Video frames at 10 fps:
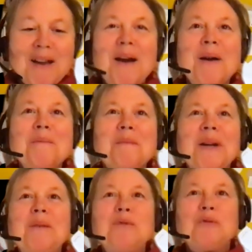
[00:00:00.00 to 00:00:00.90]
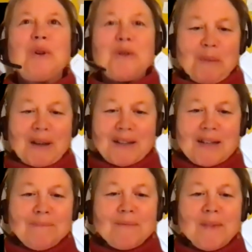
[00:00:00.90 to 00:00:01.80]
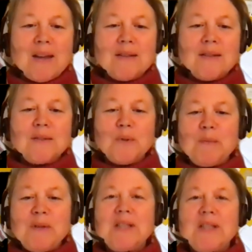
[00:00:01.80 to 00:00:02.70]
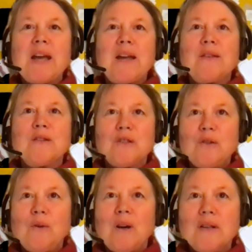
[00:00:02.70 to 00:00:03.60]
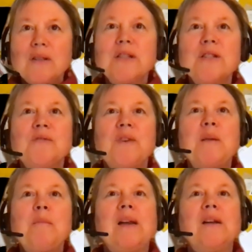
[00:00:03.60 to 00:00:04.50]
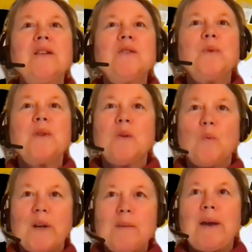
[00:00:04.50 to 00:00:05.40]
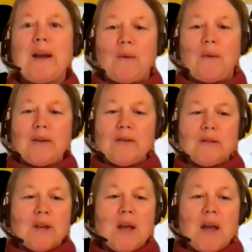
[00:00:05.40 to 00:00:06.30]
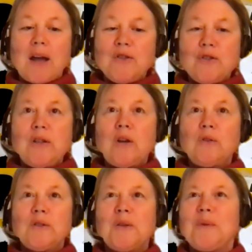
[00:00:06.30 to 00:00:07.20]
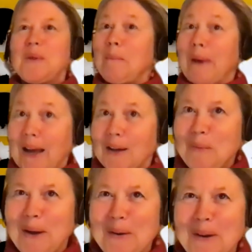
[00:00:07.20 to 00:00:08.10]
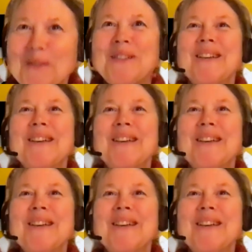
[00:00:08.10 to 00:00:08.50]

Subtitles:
My name's Ro Spankie, and with me today are the two artists, Fay Ballard with the white background and Judy Goldhill with the black backgrounds,